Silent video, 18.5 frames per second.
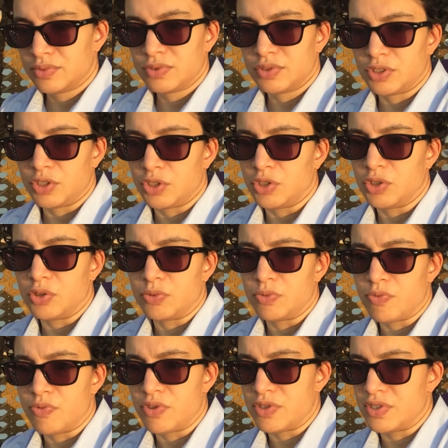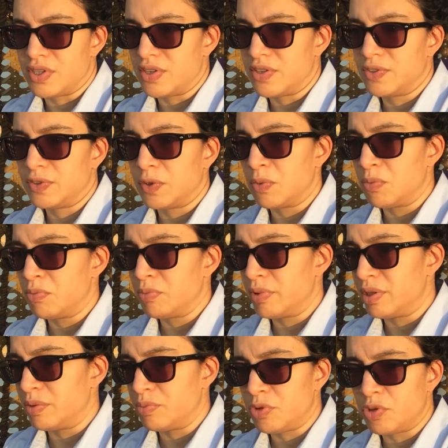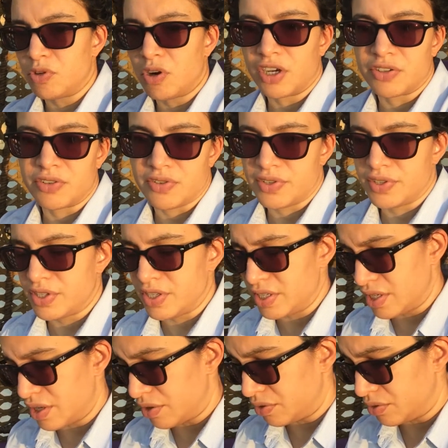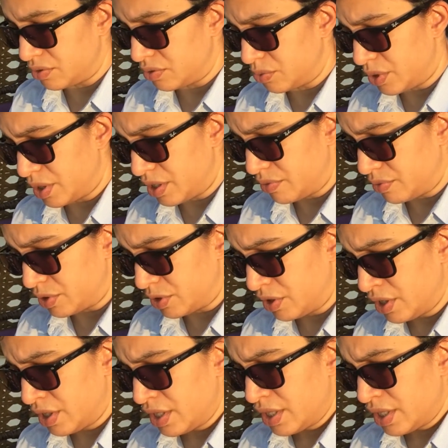the system and bureaucracy and whatever.